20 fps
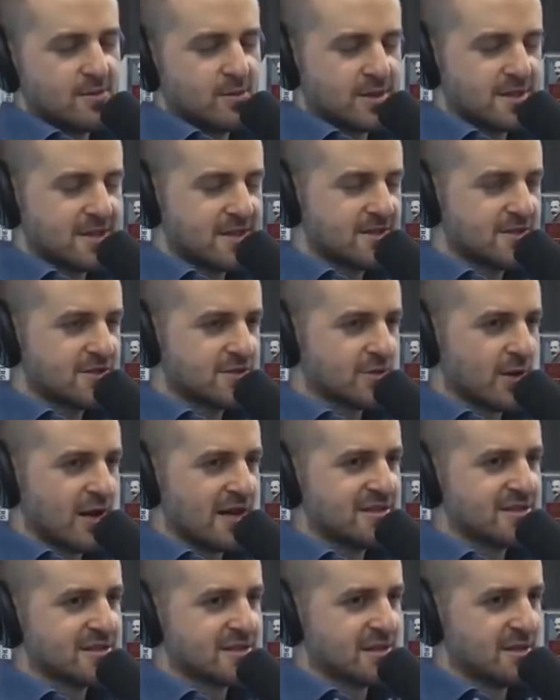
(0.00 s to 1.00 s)
What's the
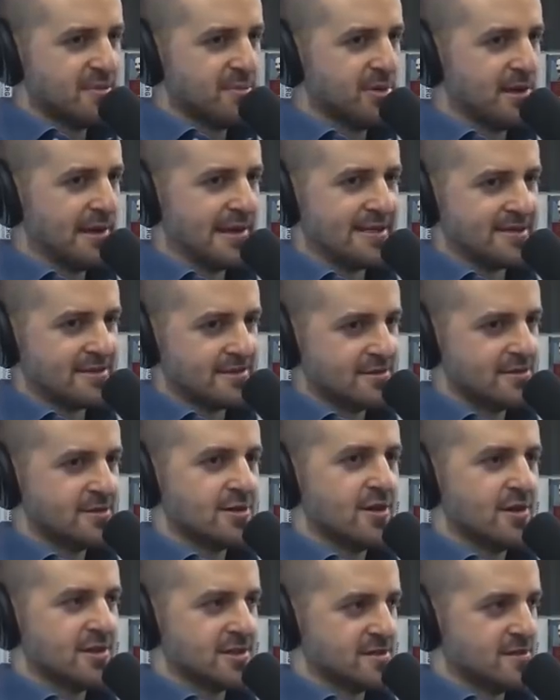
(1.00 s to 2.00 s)
strangest complaint you
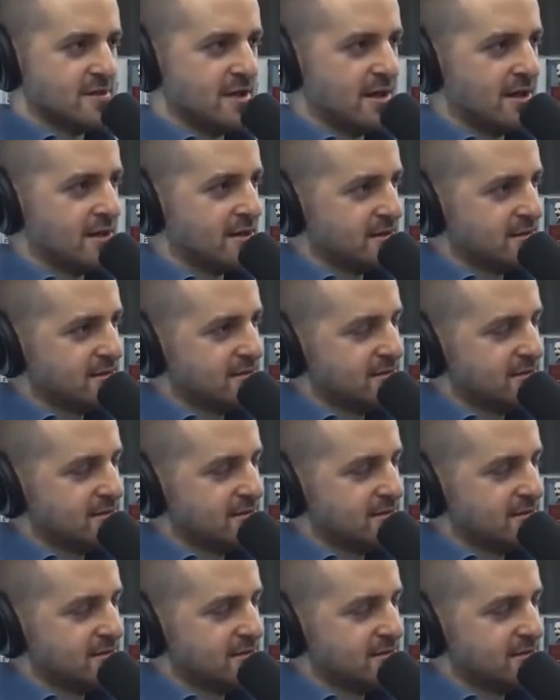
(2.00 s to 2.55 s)
guys have had?